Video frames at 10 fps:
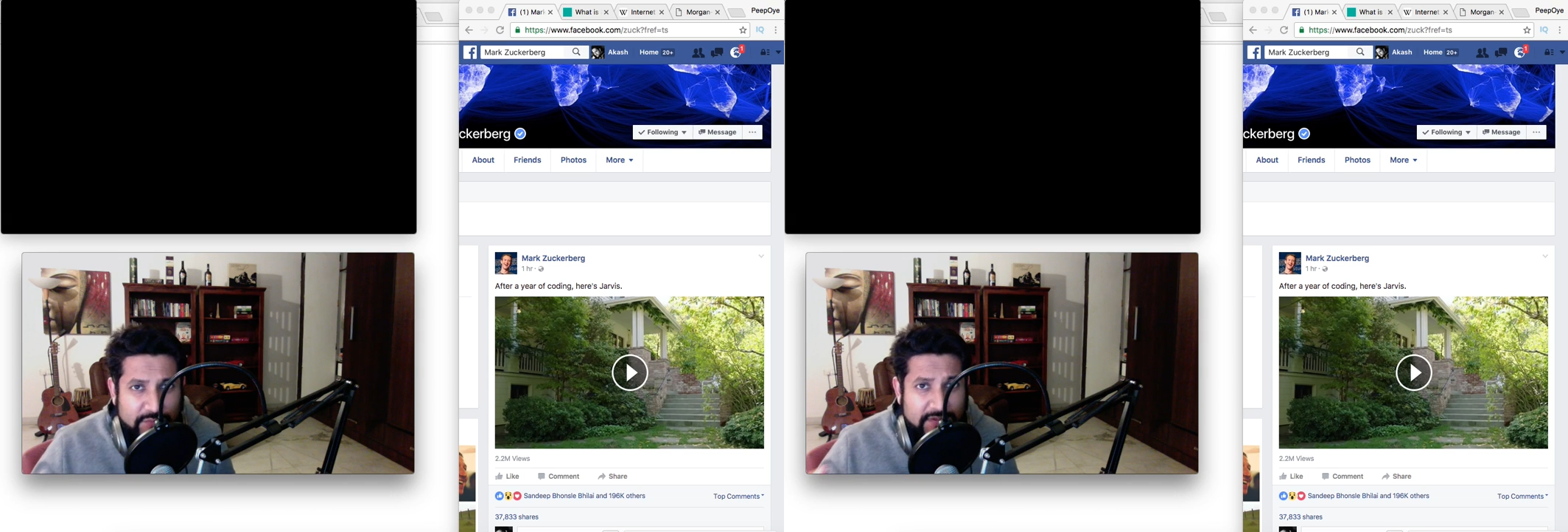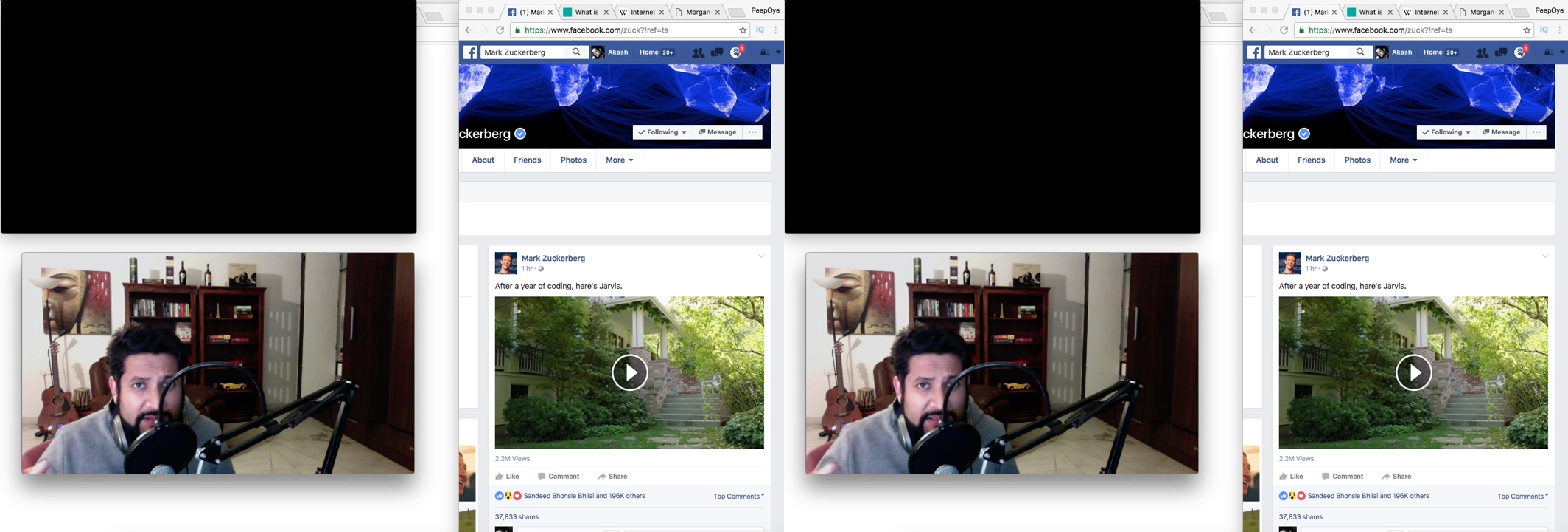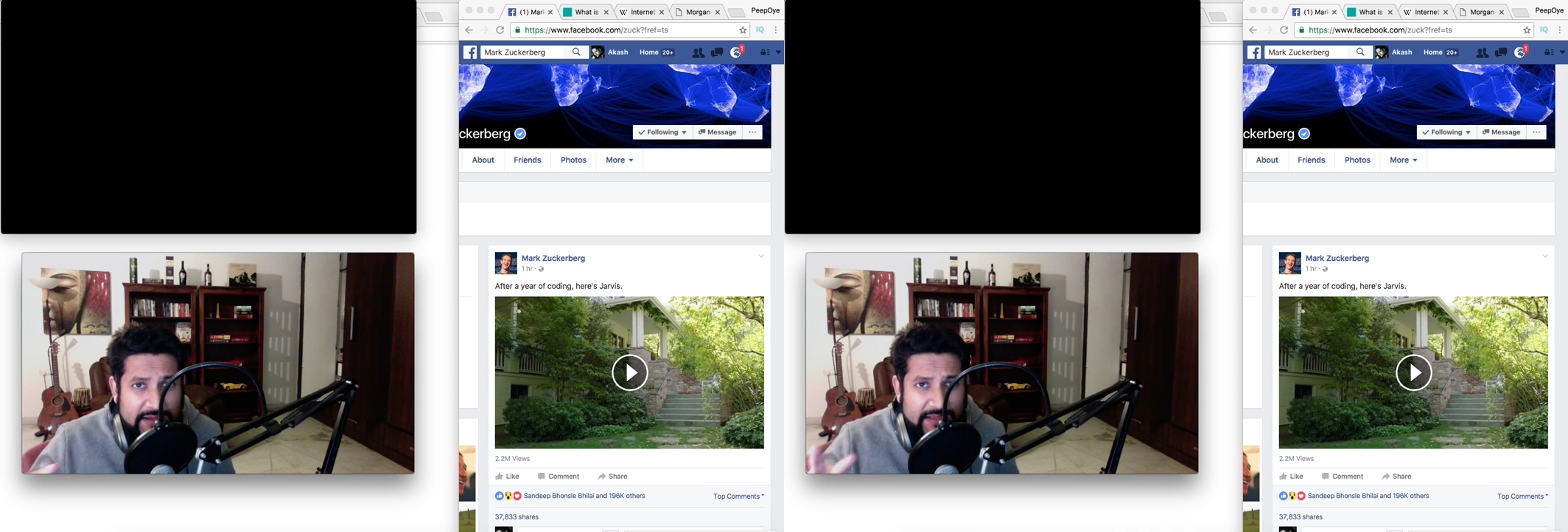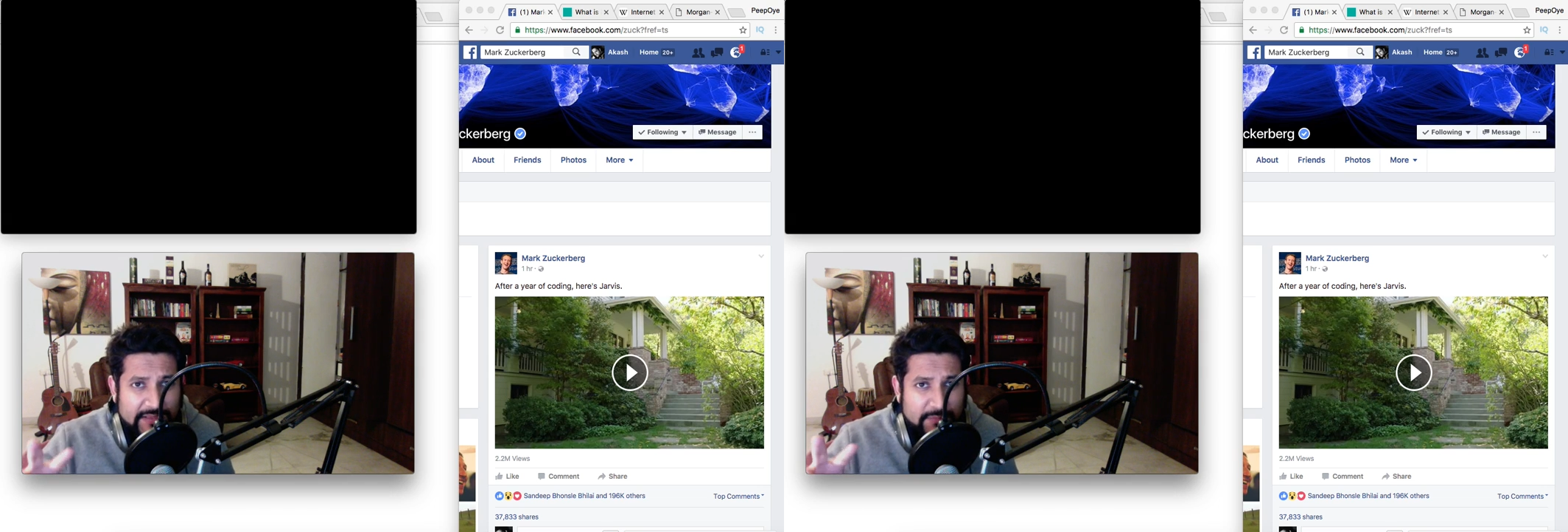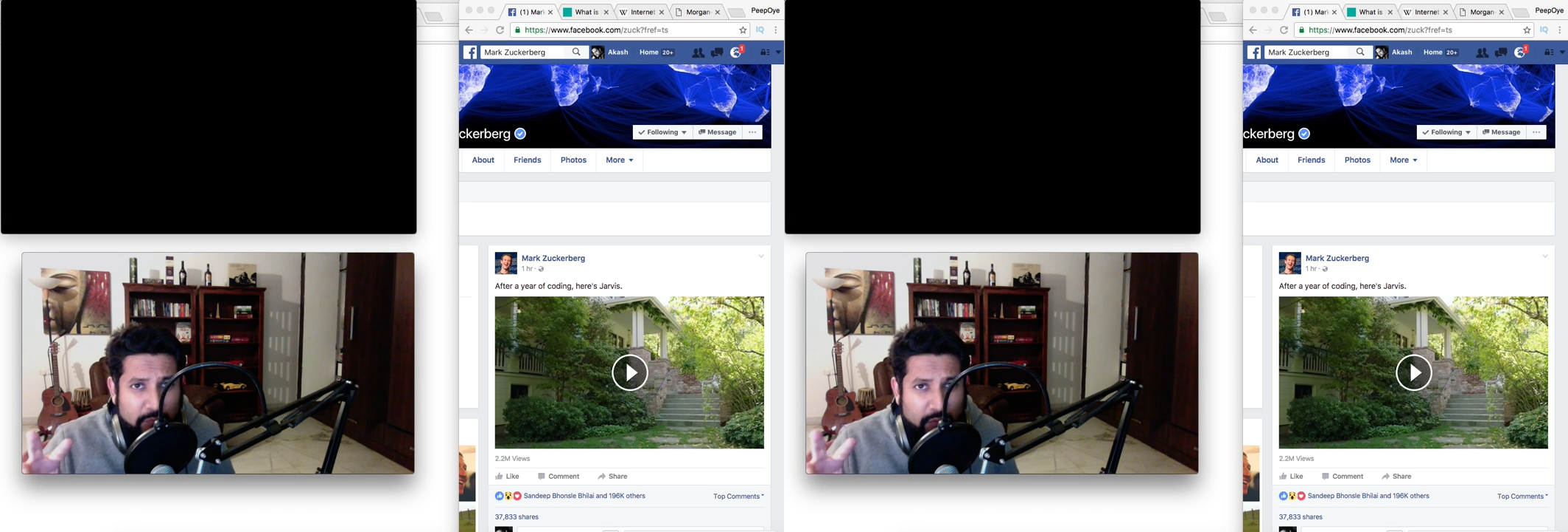But I
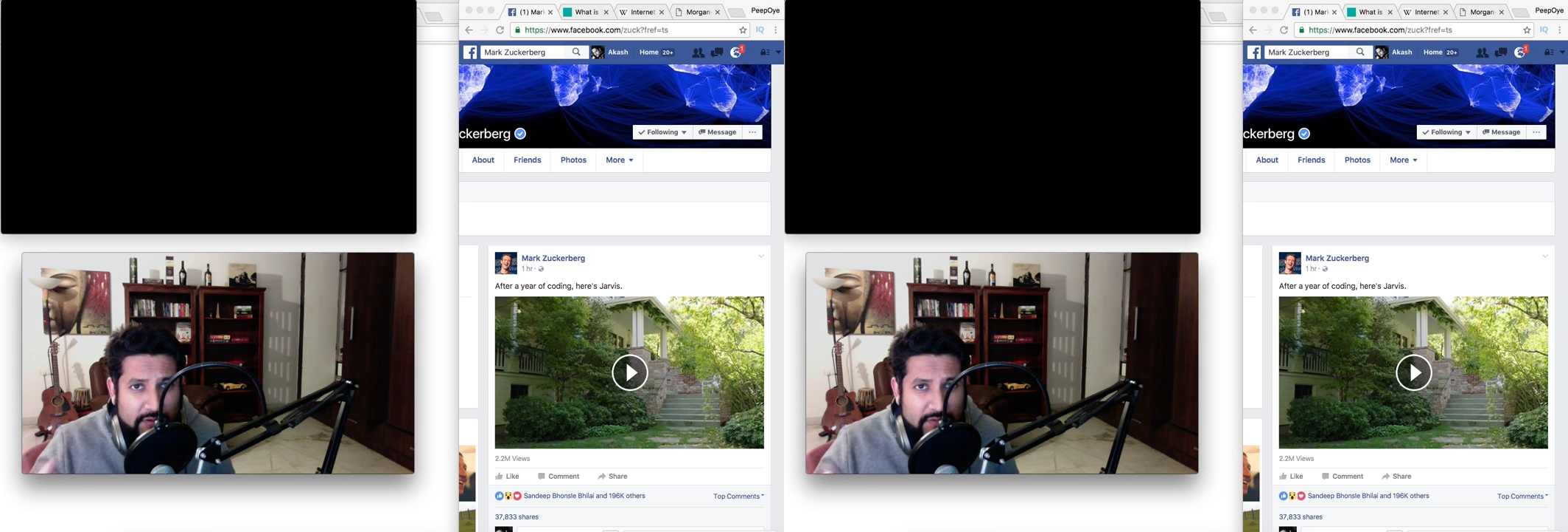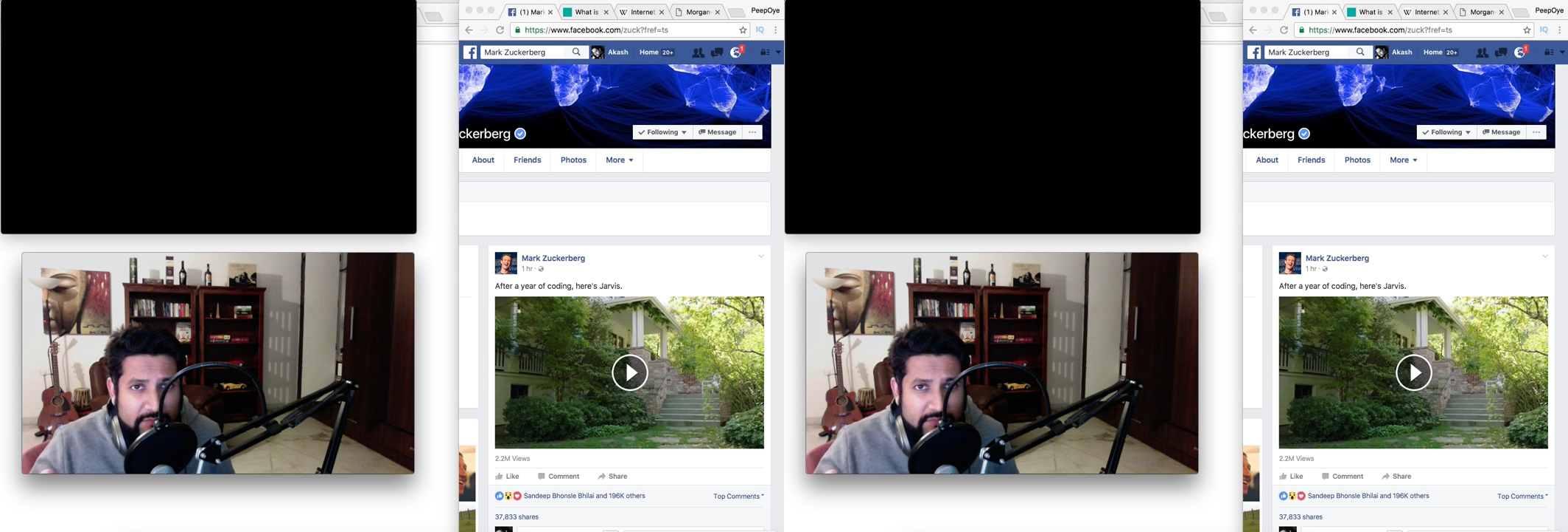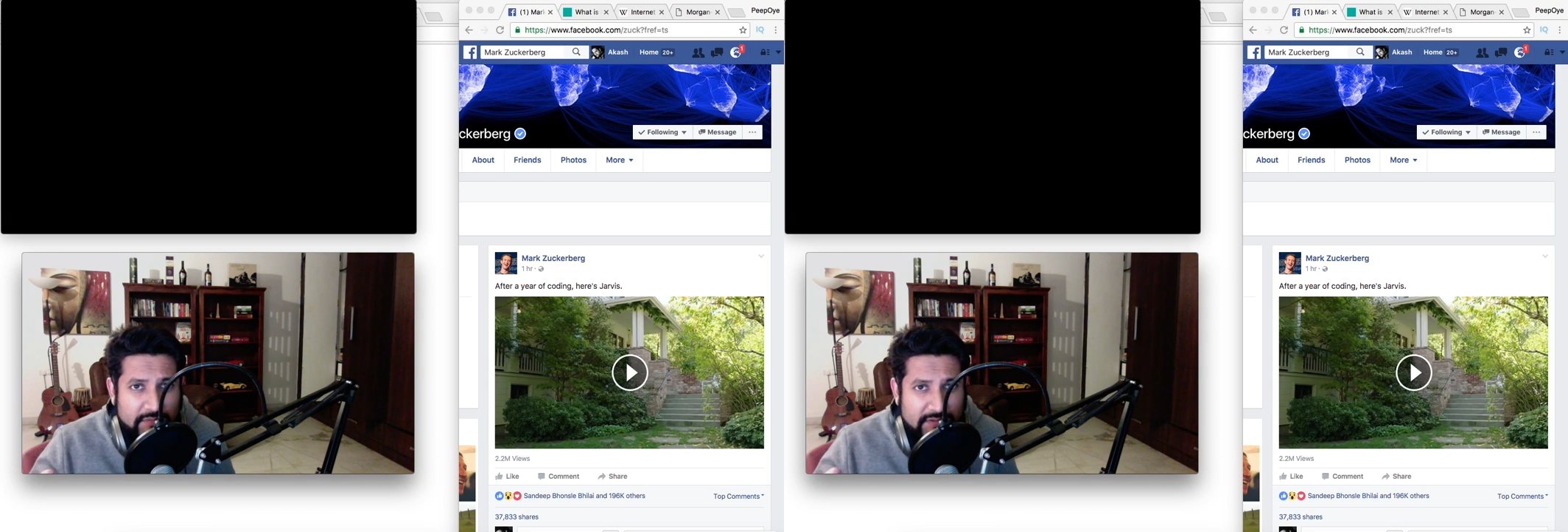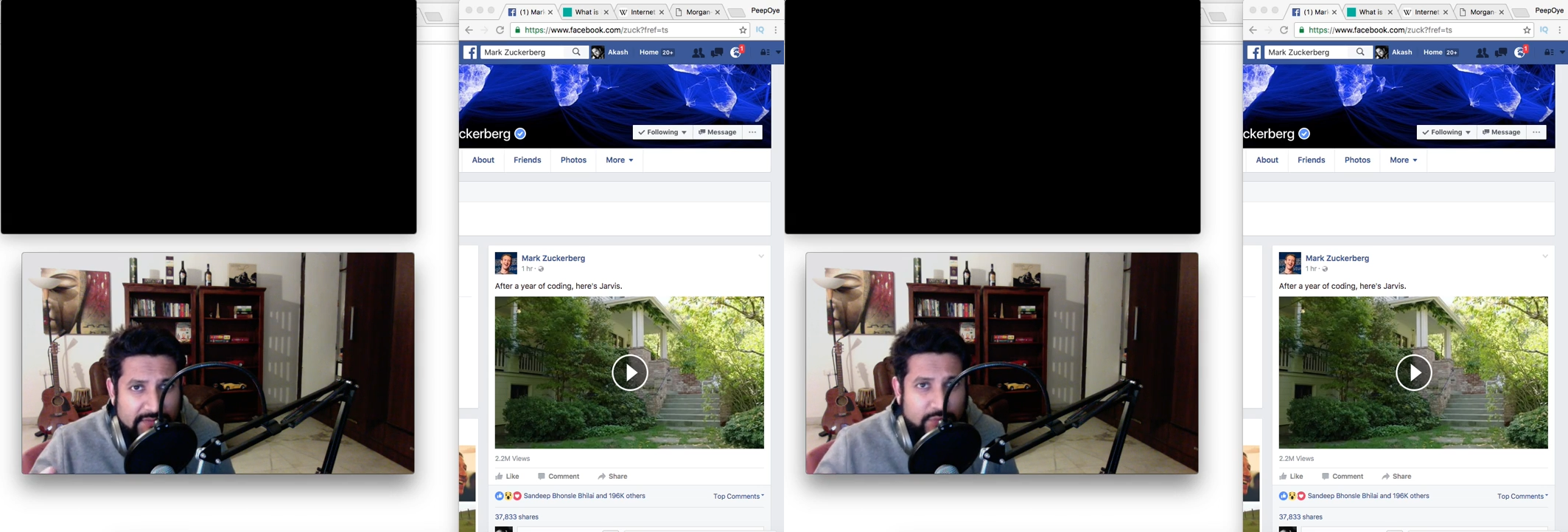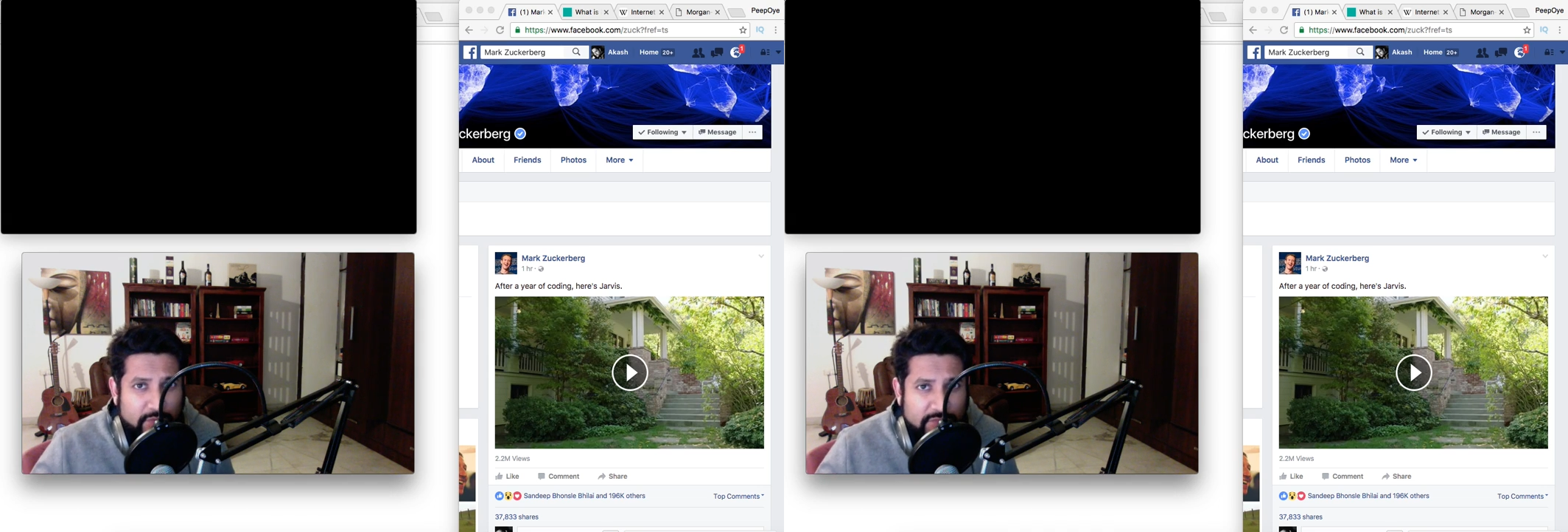think Morgan is
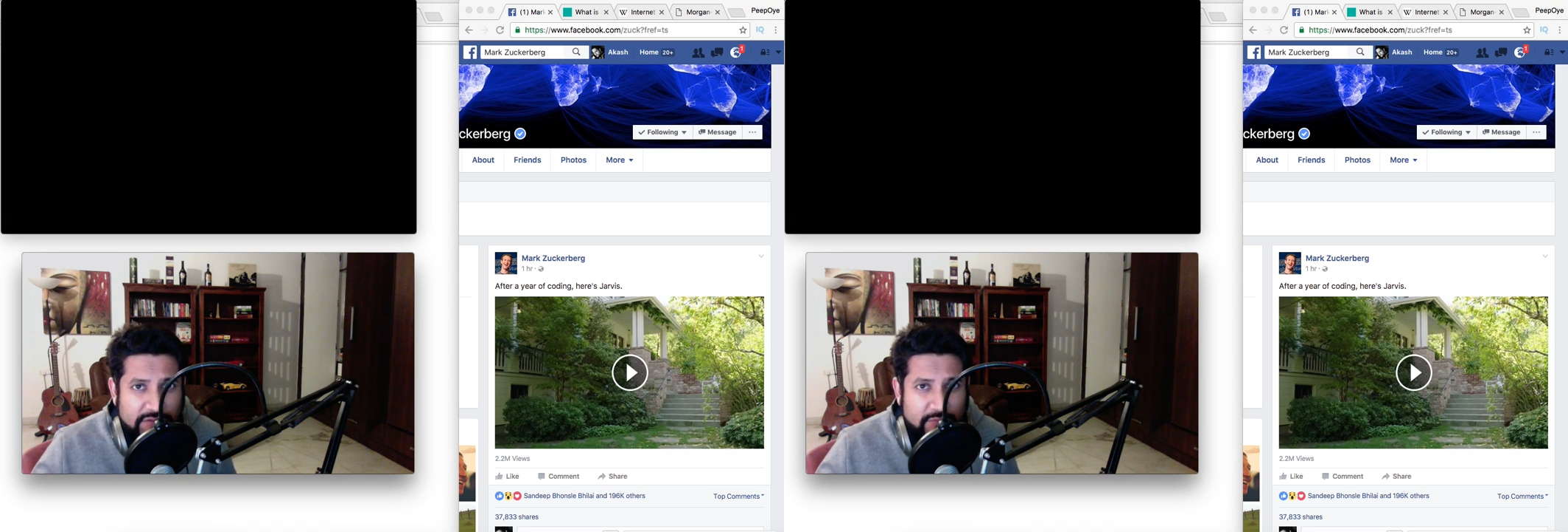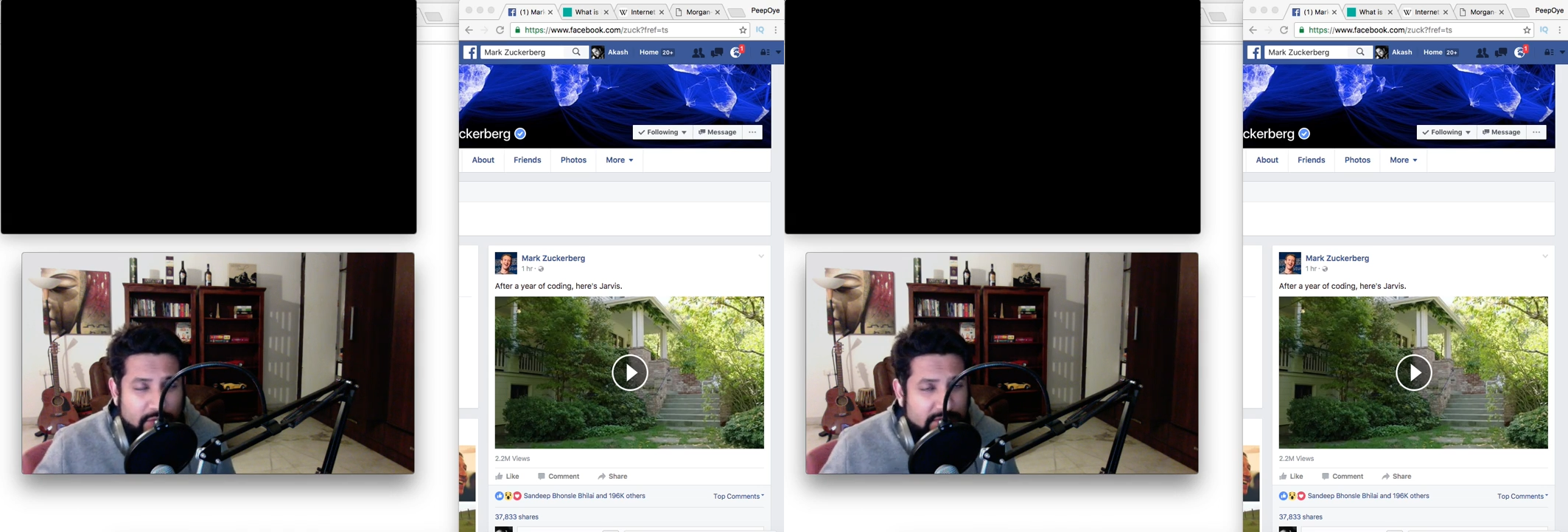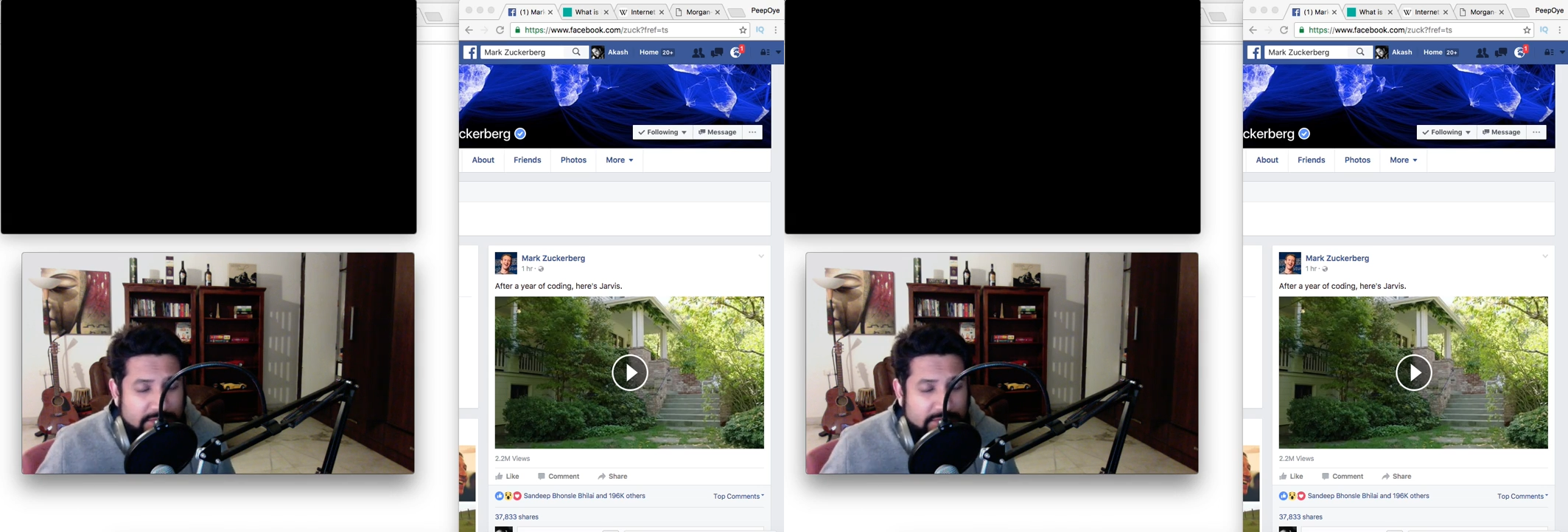the official voice.